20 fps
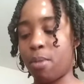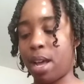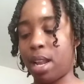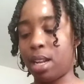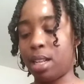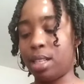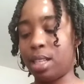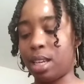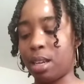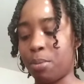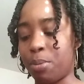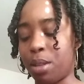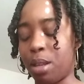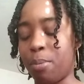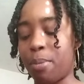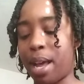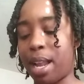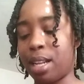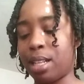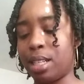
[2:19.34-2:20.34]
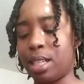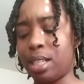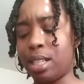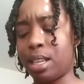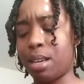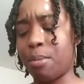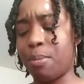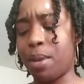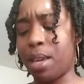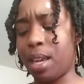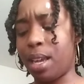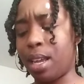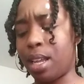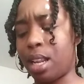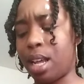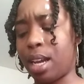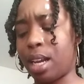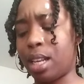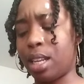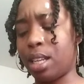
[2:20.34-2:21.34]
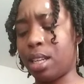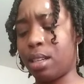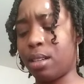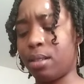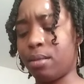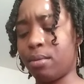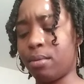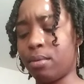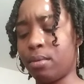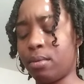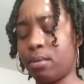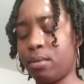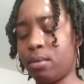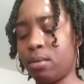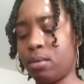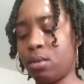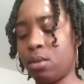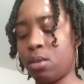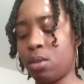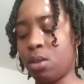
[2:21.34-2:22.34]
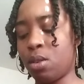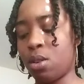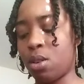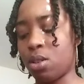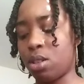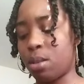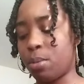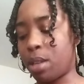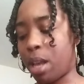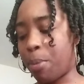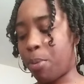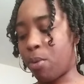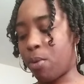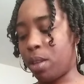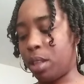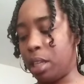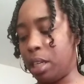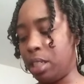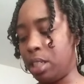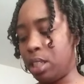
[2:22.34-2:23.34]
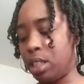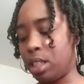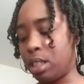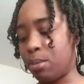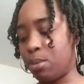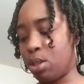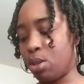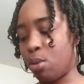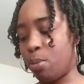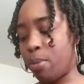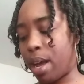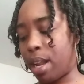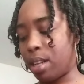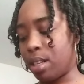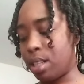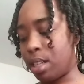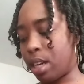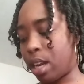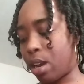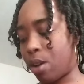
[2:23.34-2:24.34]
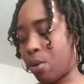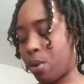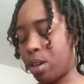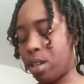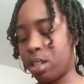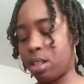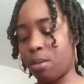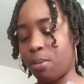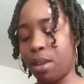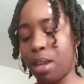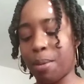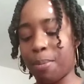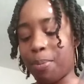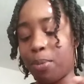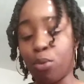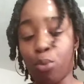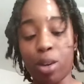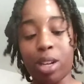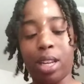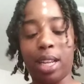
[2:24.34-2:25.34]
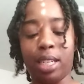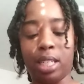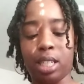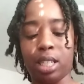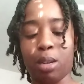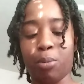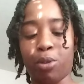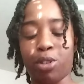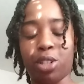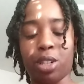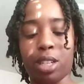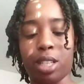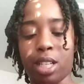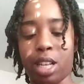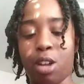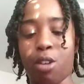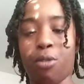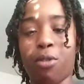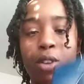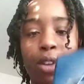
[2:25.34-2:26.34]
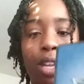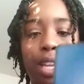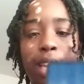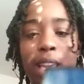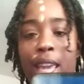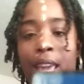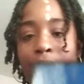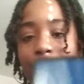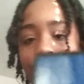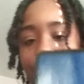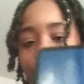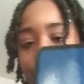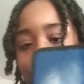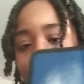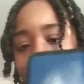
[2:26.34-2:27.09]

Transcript: balance and complete balance this could be like a some type of relationship too, balancing out, or this could be a relationship with yourself, healing.